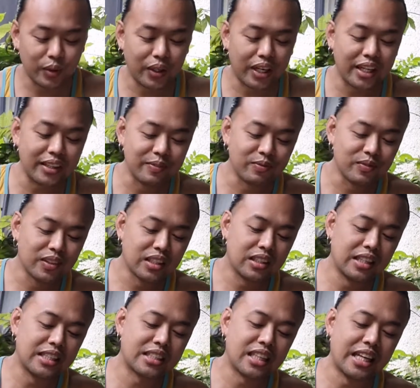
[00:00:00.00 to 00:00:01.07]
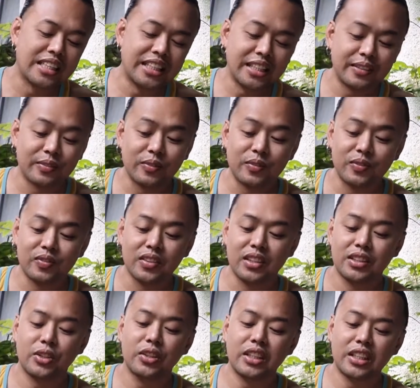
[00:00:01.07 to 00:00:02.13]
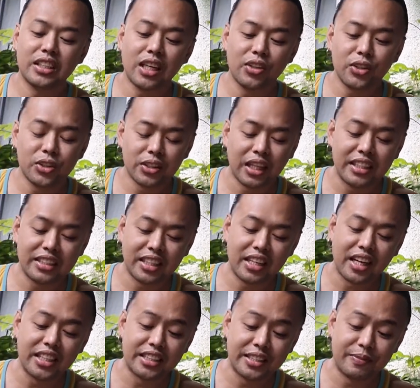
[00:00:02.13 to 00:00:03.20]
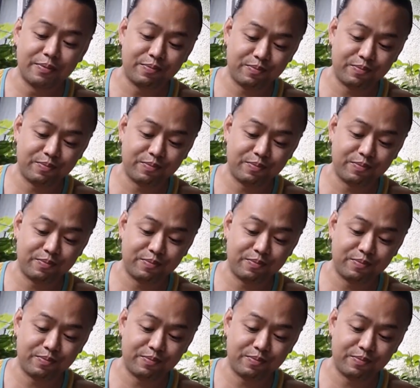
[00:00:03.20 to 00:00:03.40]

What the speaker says: Okay, let's slice it. So this is how you slice it, guys.